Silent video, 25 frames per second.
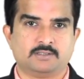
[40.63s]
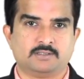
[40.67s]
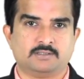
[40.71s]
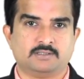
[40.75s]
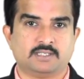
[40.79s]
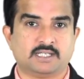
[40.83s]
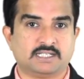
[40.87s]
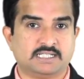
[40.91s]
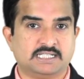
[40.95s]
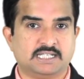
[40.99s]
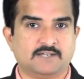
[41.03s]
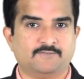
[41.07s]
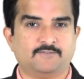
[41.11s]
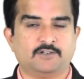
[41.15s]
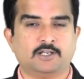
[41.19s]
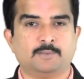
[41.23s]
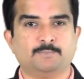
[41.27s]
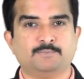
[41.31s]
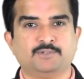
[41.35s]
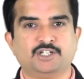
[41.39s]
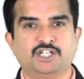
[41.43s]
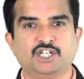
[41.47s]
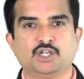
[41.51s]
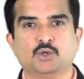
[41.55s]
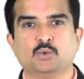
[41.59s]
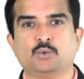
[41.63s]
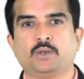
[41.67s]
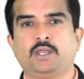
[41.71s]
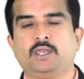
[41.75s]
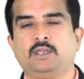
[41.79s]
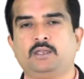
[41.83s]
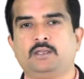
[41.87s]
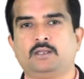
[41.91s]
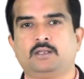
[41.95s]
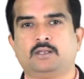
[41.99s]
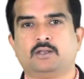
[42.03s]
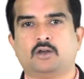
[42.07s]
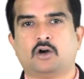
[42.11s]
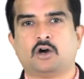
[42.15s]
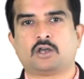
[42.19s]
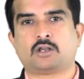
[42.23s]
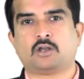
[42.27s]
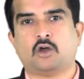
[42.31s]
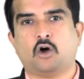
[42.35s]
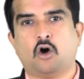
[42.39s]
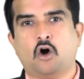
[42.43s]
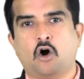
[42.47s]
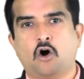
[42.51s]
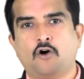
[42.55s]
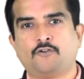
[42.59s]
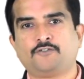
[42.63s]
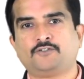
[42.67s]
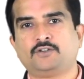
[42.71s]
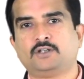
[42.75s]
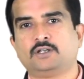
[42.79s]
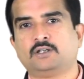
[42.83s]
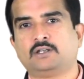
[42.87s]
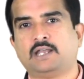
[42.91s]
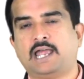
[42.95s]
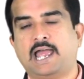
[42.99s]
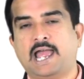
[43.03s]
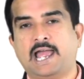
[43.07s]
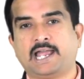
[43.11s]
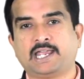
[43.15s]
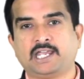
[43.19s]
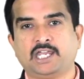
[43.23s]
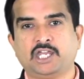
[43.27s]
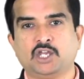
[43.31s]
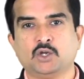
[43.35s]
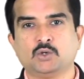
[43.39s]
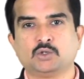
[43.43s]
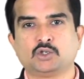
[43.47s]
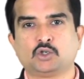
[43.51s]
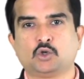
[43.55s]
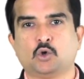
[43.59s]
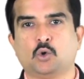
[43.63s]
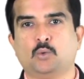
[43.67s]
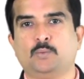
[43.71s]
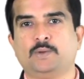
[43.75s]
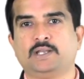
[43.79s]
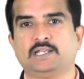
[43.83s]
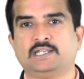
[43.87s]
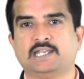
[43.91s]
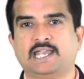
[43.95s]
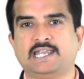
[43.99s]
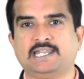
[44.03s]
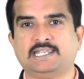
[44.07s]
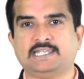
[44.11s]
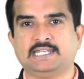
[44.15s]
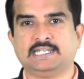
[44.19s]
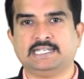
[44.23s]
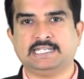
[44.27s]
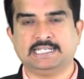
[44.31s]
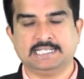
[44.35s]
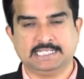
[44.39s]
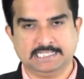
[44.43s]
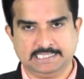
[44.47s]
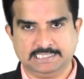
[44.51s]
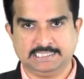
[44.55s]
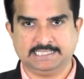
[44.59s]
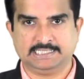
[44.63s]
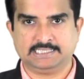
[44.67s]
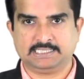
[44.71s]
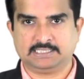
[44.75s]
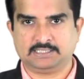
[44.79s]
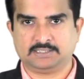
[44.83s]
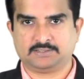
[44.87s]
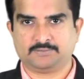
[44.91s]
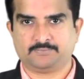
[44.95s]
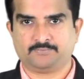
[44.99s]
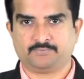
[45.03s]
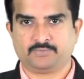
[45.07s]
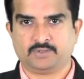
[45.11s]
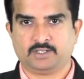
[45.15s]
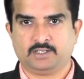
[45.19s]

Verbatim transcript: that develop during or after acute COVID 19 illness